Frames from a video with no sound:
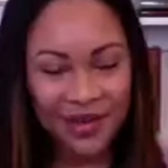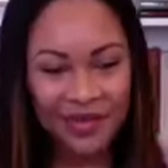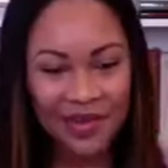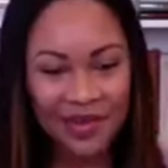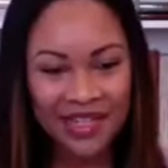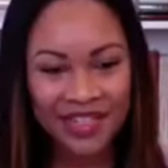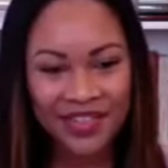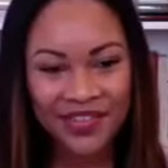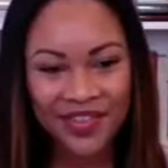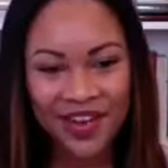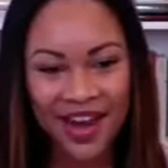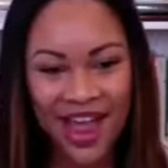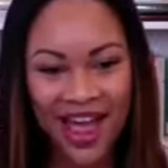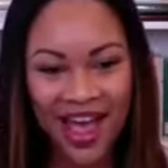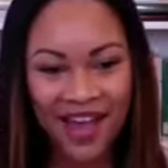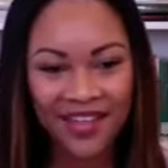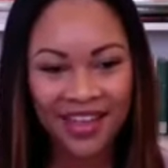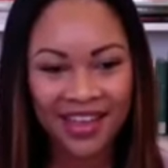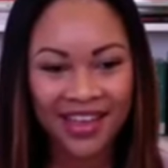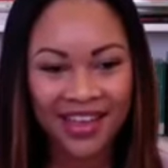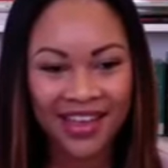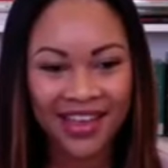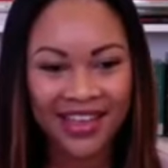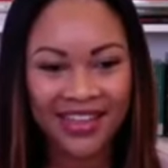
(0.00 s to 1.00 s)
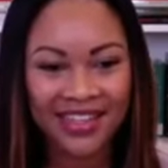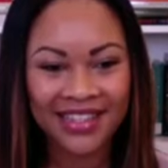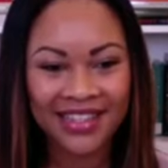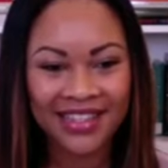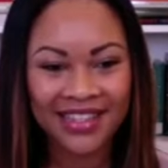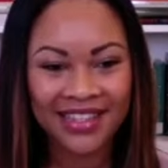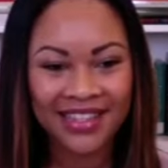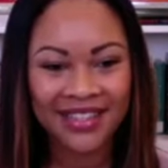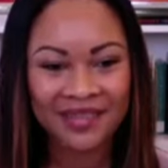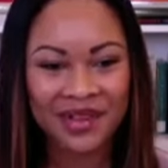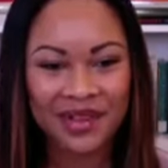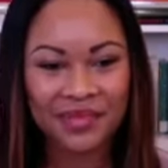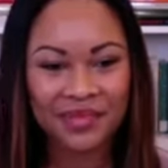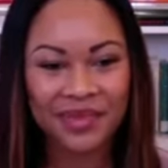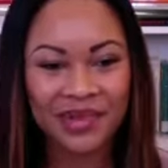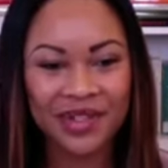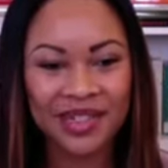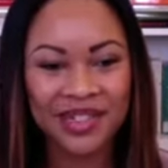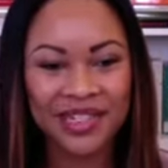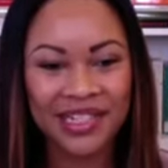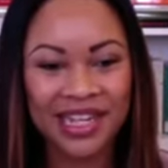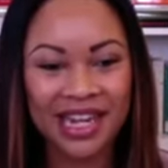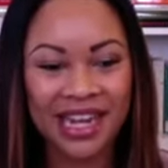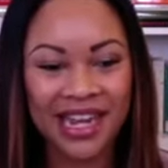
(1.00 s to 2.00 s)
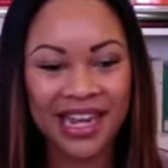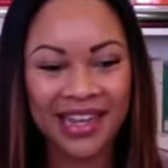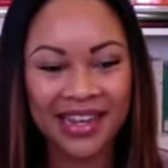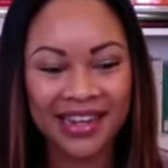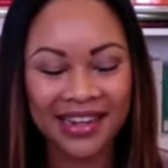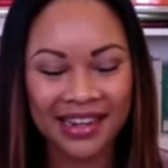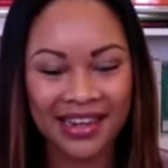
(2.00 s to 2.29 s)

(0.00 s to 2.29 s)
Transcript: thank much you. for having us. We thank appreciate it.